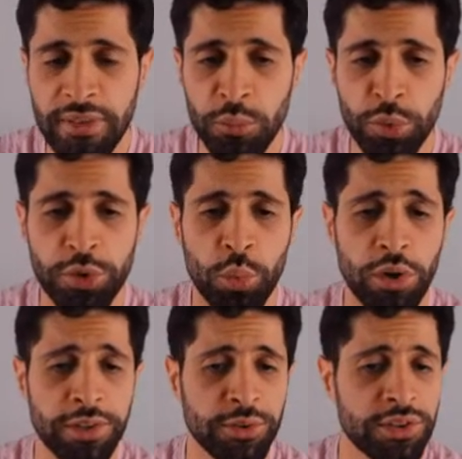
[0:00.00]
What you
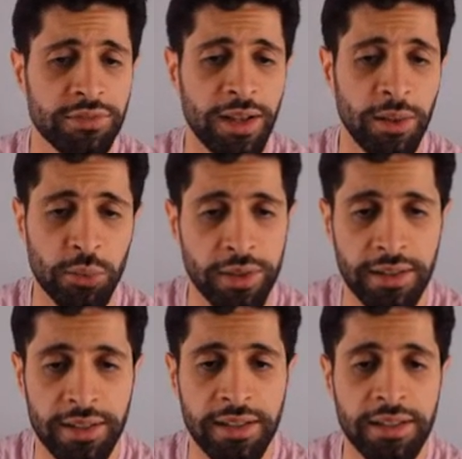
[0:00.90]
want to do is develop
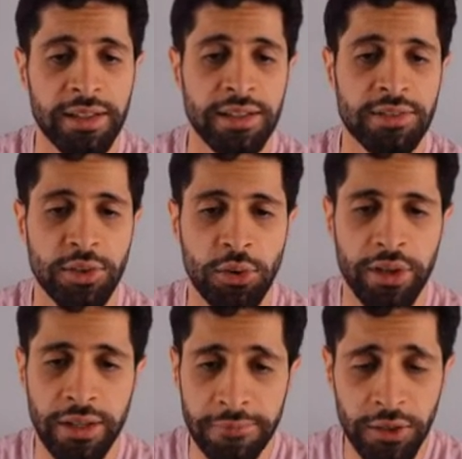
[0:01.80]
quickly. So
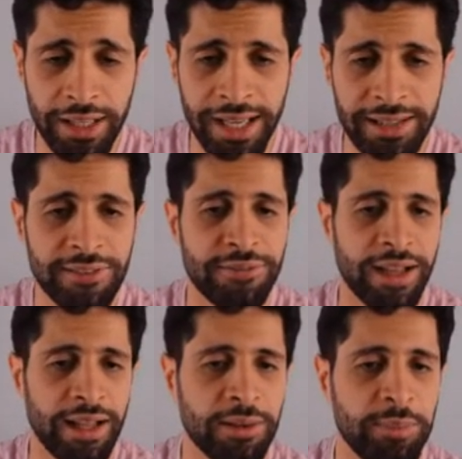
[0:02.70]
if you can
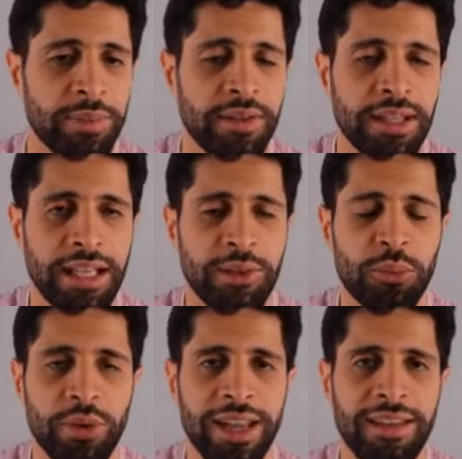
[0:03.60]
develop in a
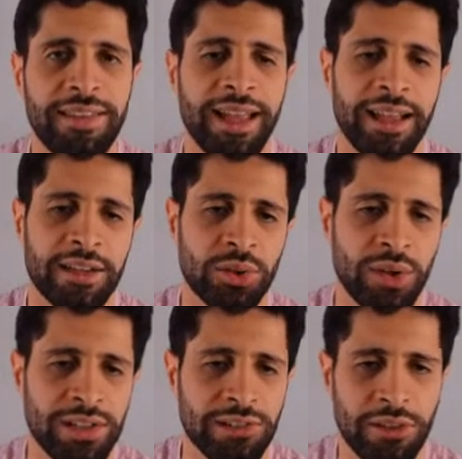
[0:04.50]
way that
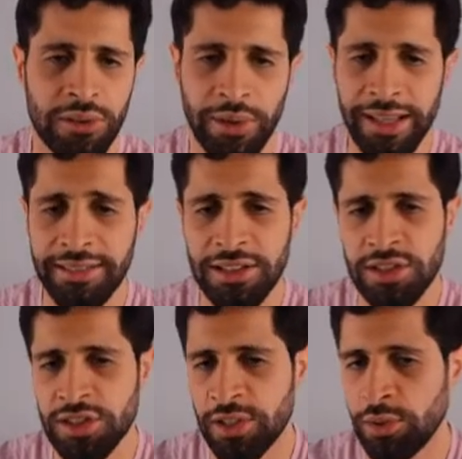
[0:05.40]
creates a threat,
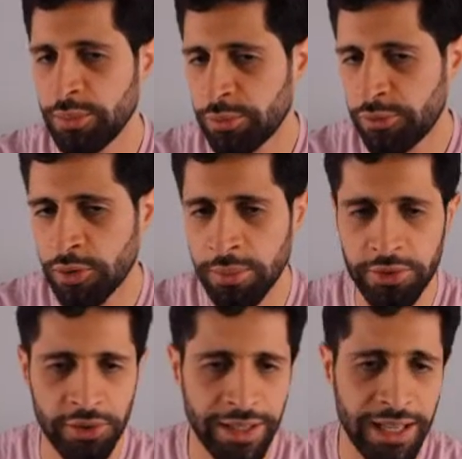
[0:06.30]
that's generally preferable.
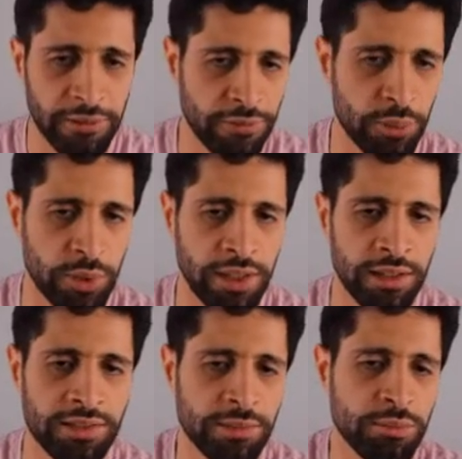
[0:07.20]
So knight f3
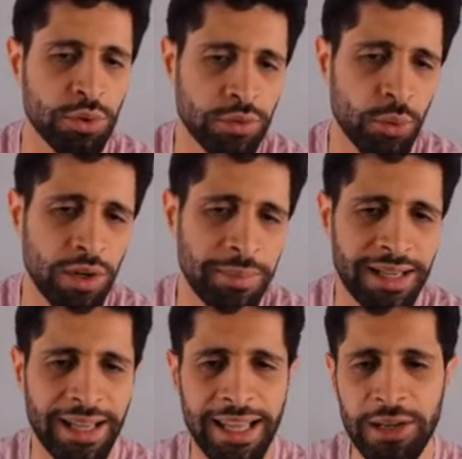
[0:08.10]
is a move you want to
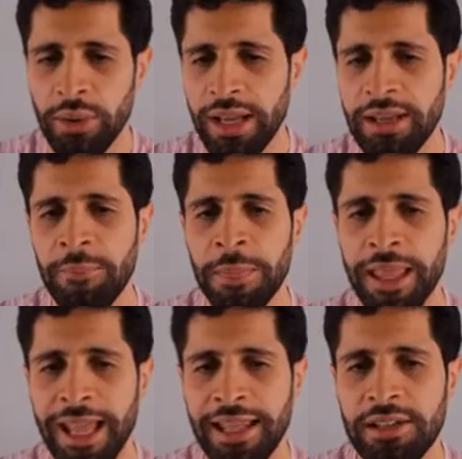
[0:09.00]
make anyway,
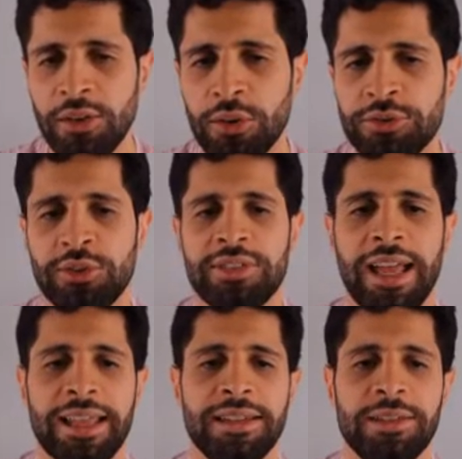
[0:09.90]
and you also
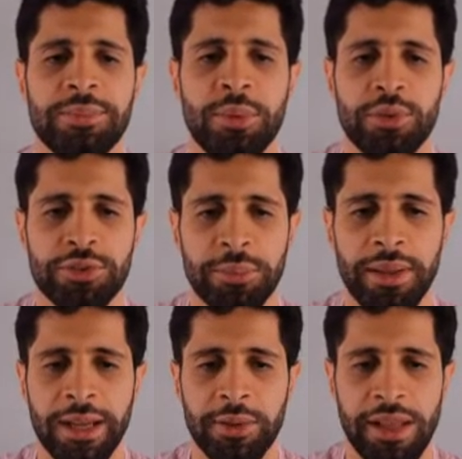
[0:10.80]
attack in this pawn. So
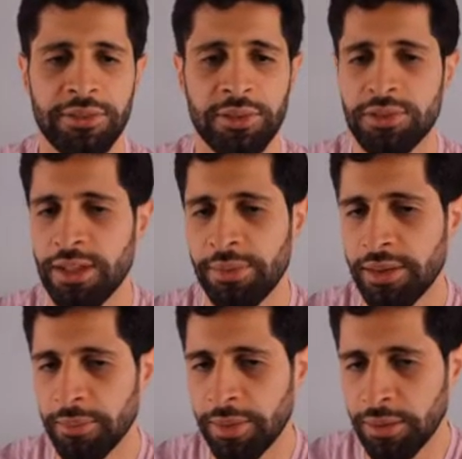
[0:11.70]
black will have to do
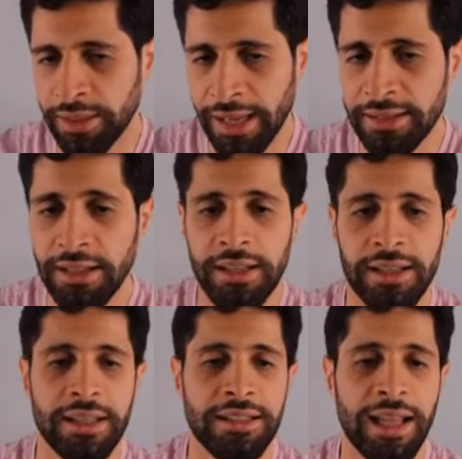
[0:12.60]
something about that.
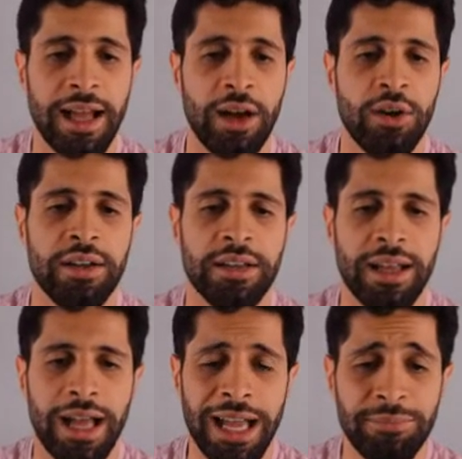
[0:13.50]
Now,
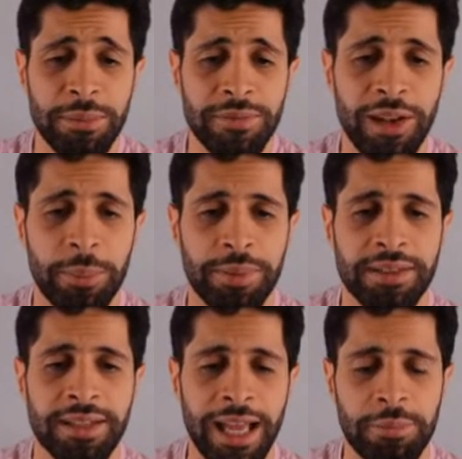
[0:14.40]
I've been developing
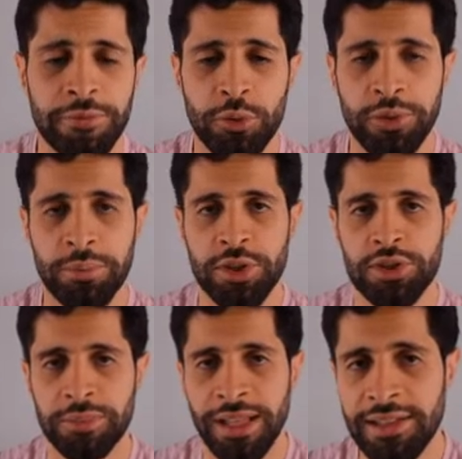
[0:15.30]
the knight before the
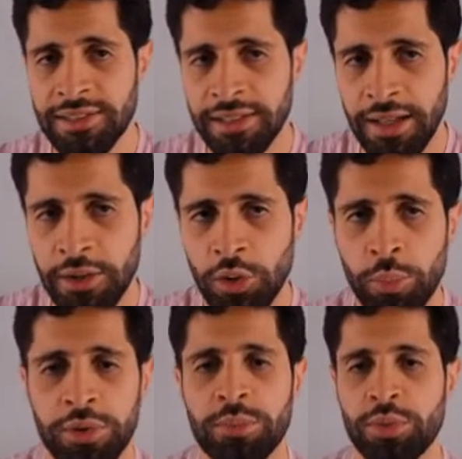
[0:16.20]
bishop. That's another
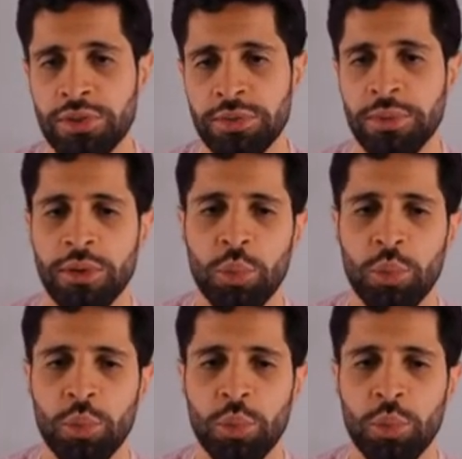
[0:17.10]
opening principle.